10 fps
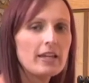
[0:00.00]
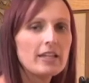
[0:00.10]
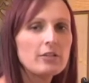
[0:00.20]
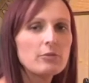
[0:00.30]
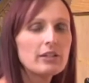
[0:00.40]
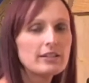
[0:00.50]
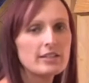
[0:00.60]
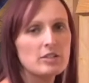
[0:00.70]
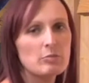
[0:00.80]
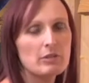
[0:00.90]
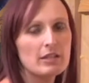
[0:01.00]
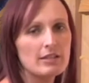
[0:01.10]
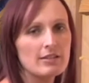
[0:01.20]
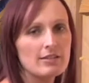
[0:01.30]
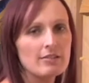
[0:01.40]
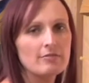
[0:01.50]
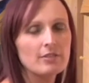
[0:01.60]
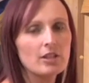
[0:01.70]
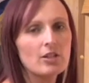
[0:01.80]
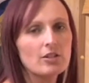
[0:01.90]
And he'd written this piece
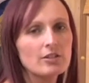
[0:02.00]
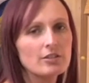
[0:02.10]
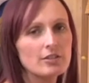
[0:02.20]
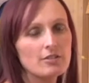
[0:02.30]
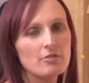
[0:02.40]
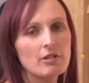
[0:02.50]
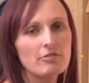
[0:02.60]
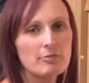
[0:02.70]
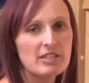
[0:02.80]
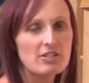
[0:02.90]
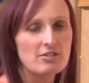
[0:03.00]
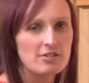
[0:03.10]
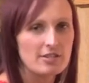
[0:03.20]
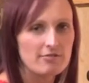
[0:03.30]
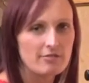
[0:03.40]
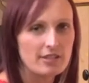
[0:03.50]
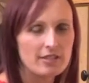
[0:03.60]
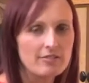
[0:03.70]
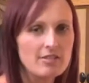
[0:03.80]
called Reformation Symphony,